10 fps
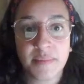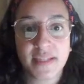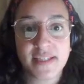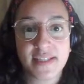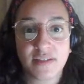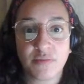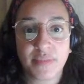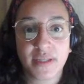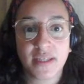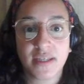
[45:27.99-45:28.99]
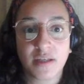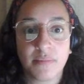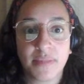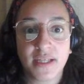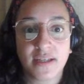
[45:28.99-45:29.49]
This cannot be
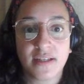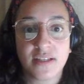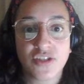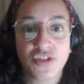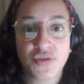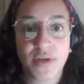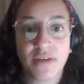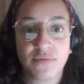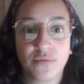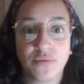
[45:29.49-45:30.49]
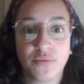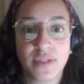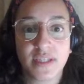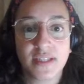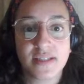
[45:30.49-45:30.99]
complete unless you have all
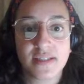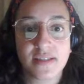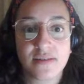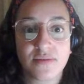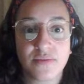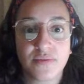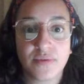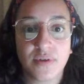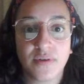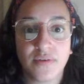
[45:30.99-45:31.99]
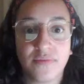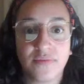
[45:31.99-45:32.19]
of